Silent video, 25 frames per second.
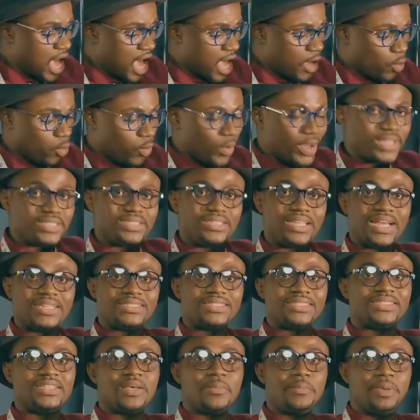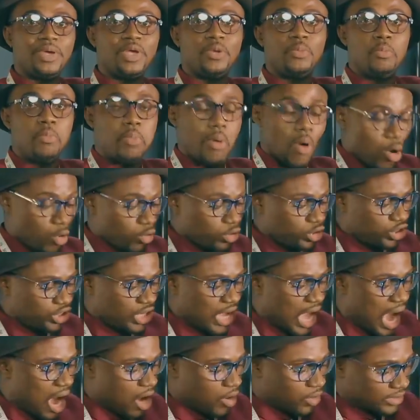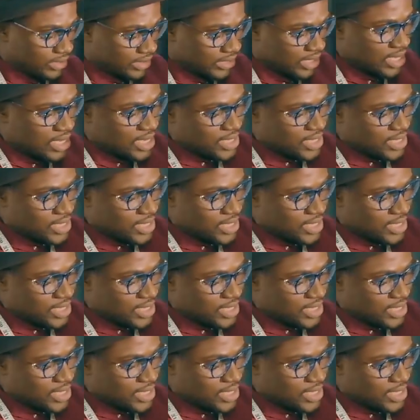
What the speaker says: a waist that is a bit bulged out.